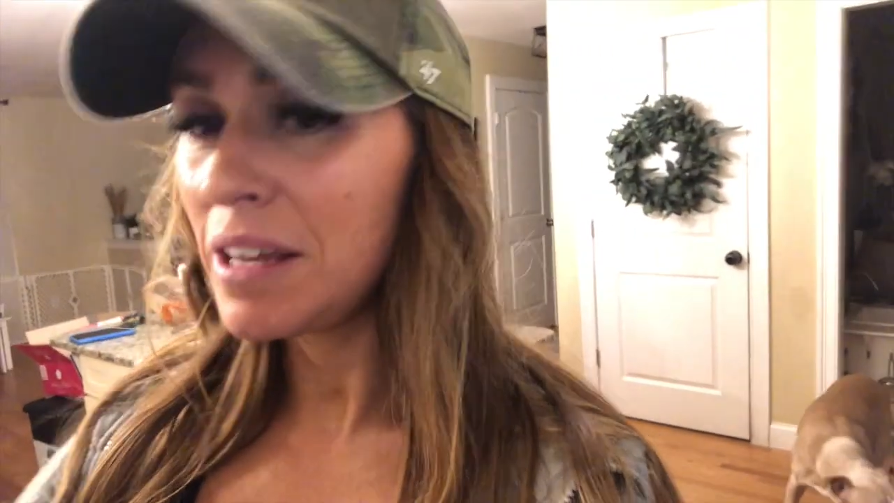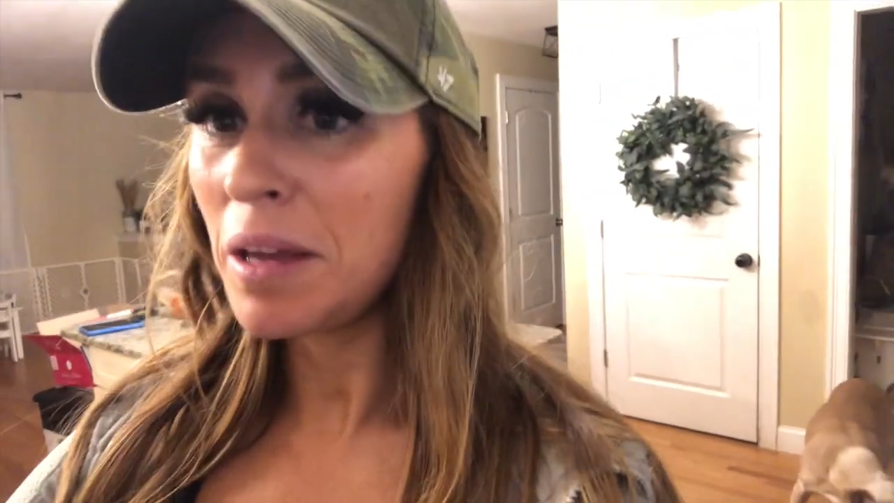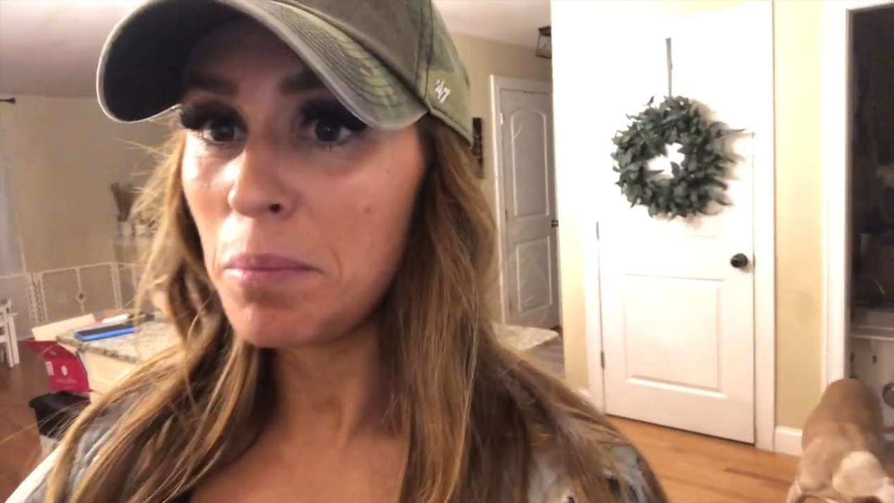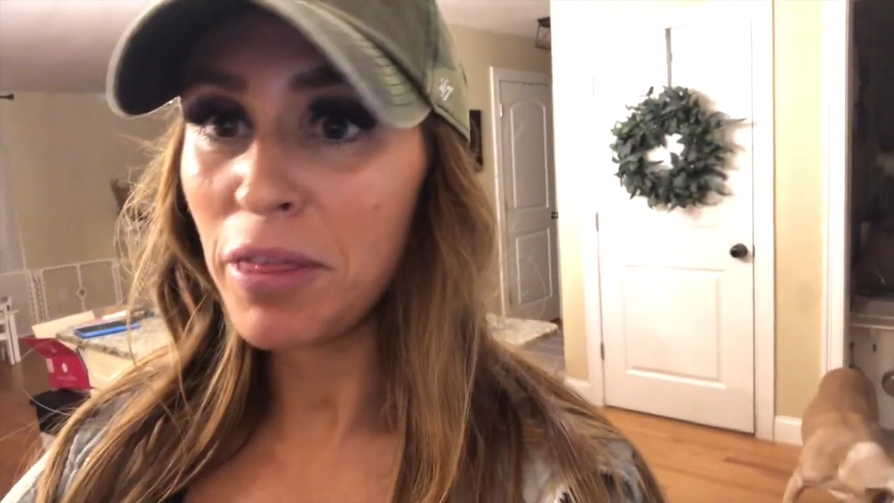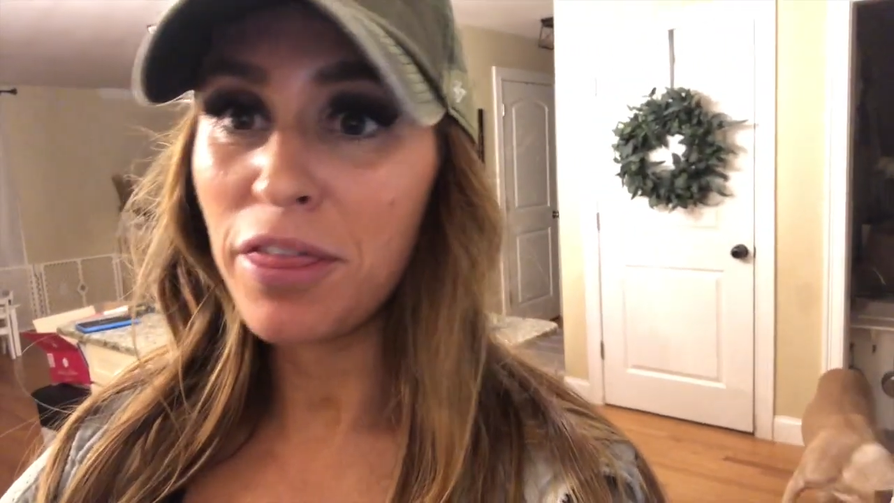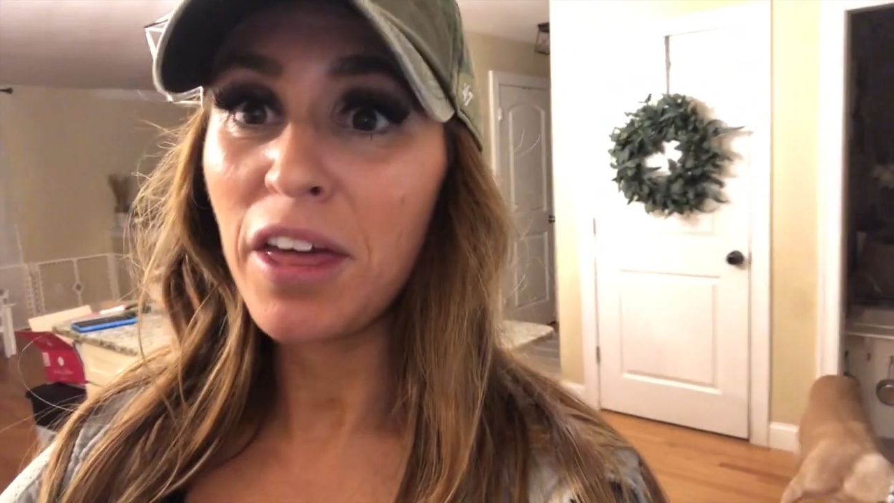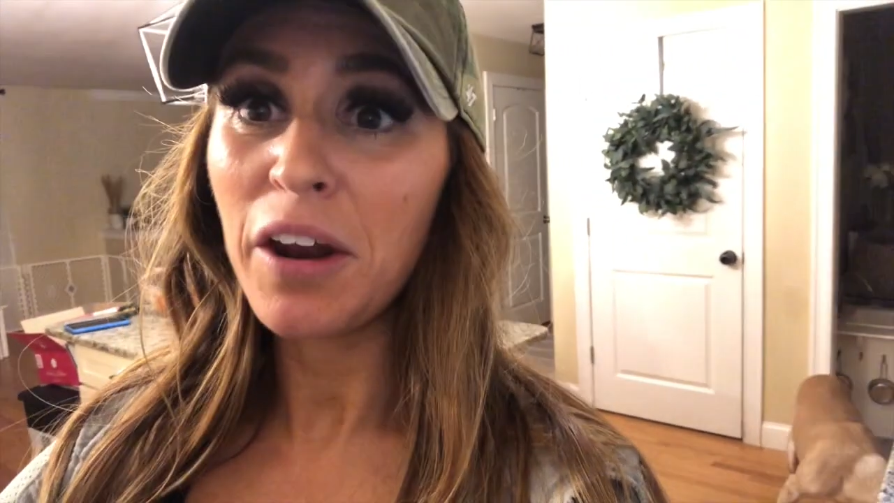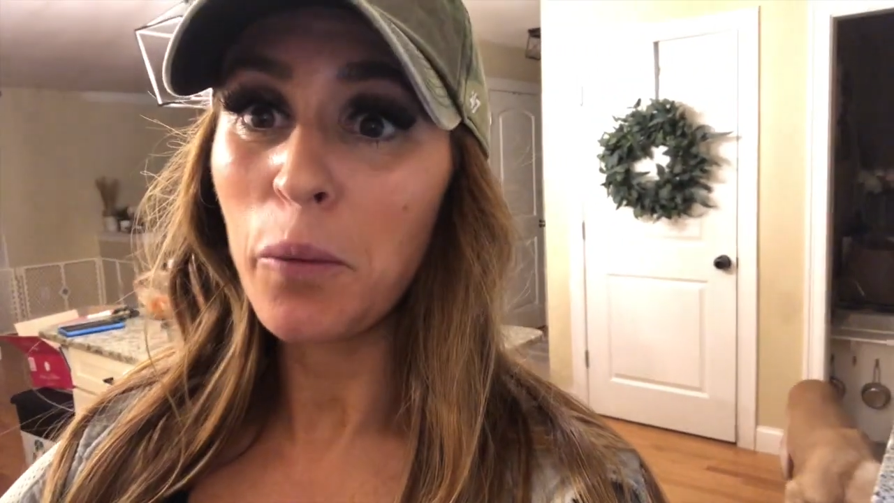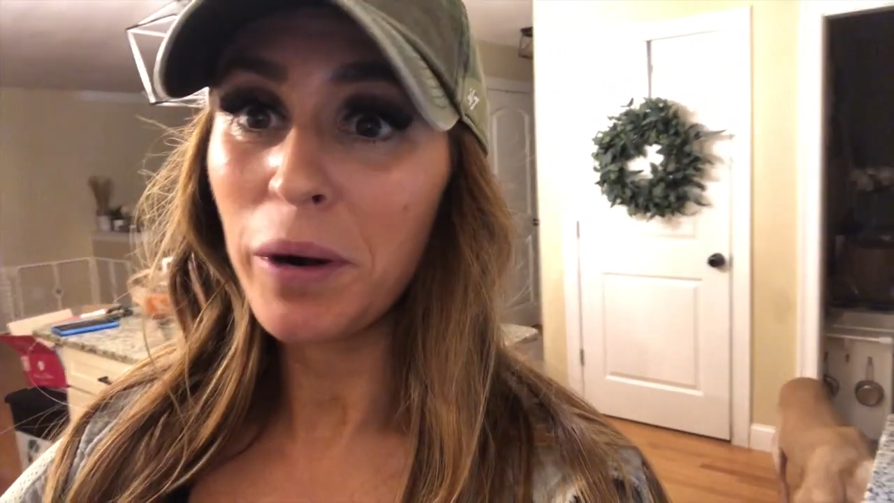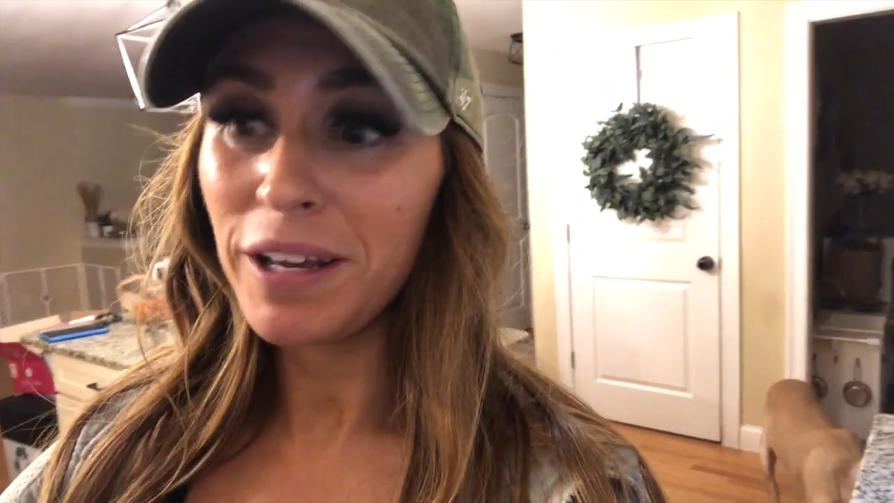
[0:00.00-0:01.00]
a
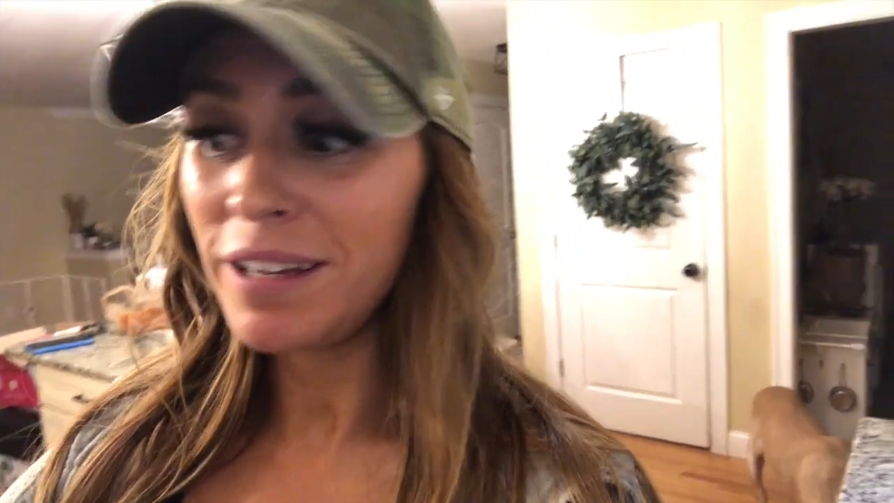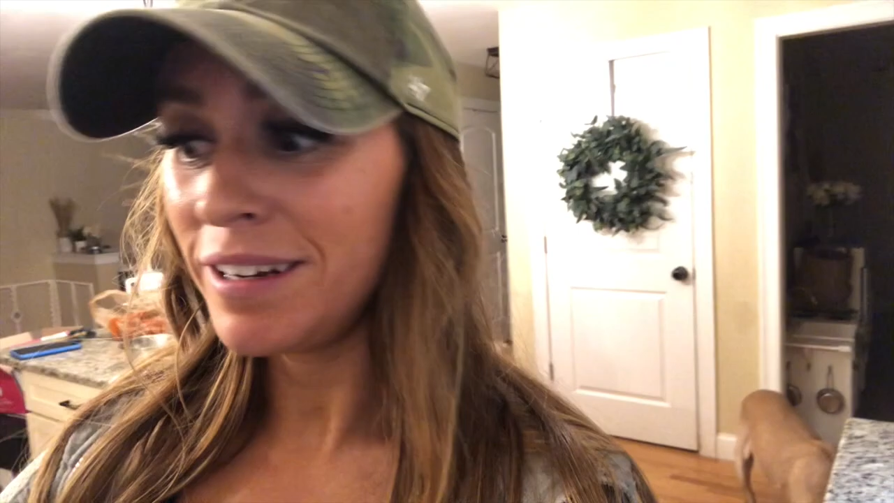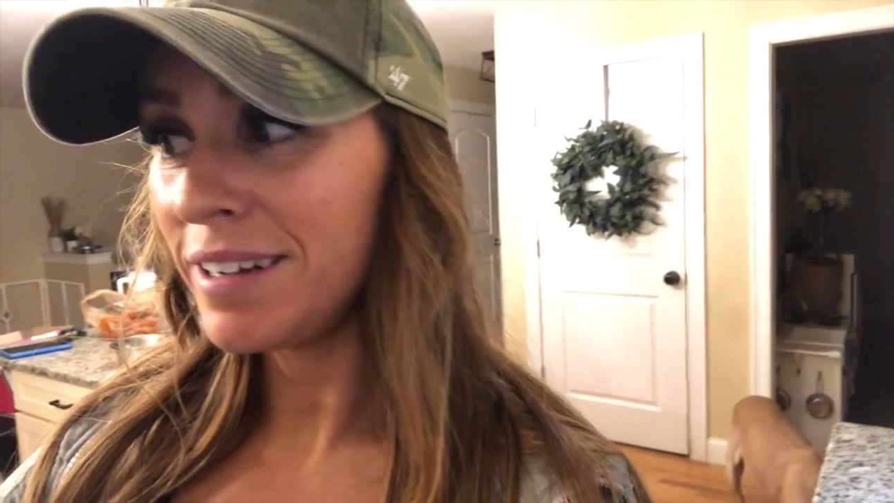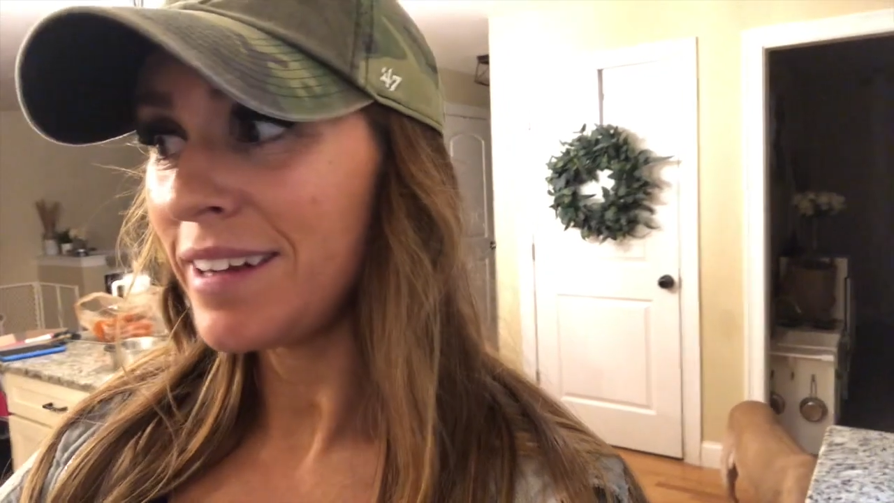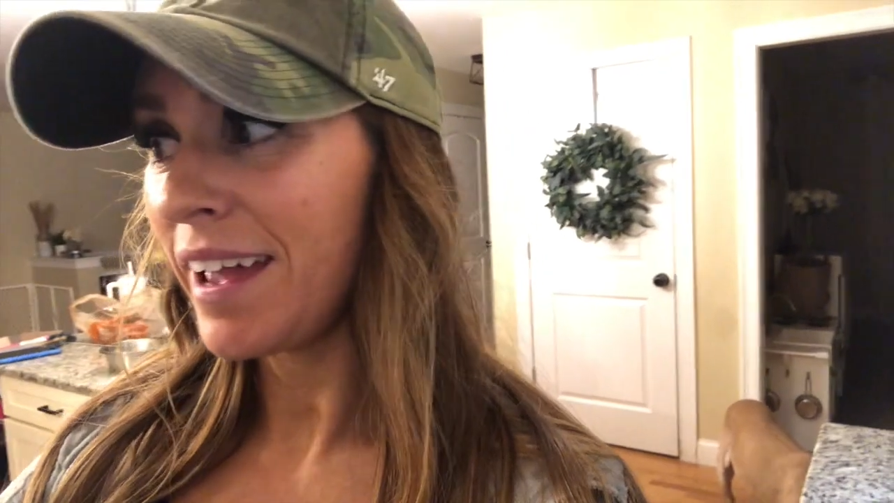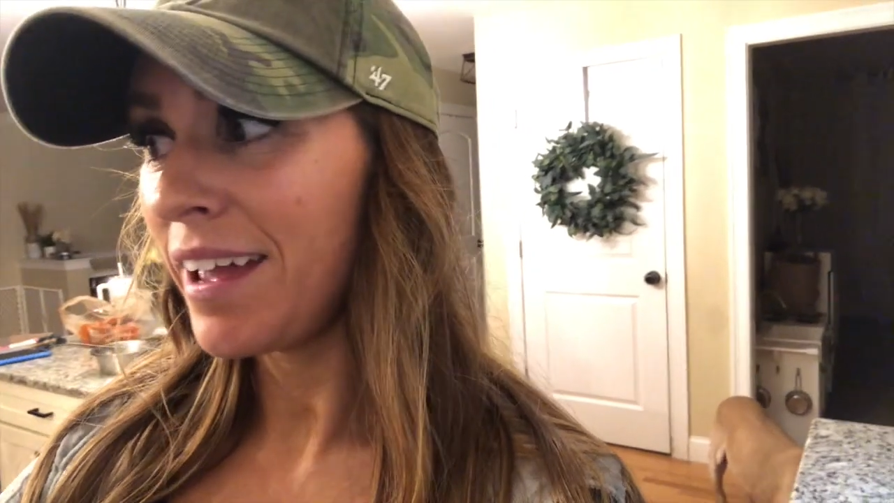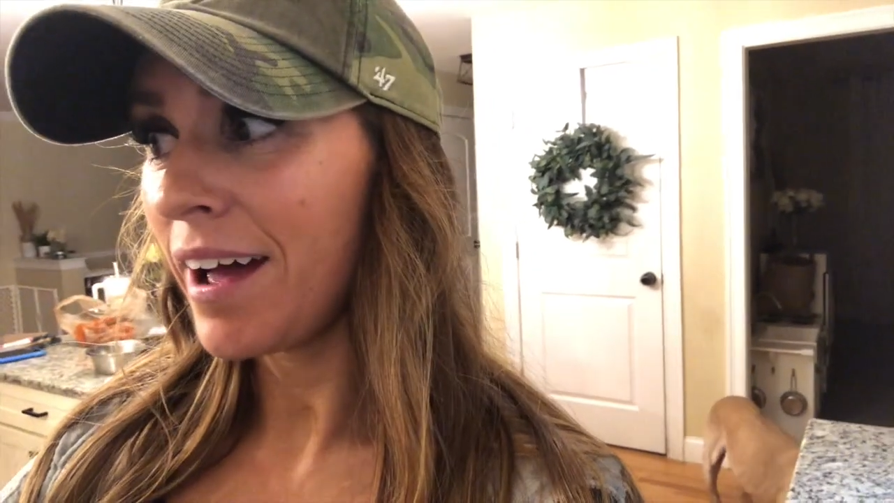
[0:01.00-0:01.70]
pathetic what I eat in a day.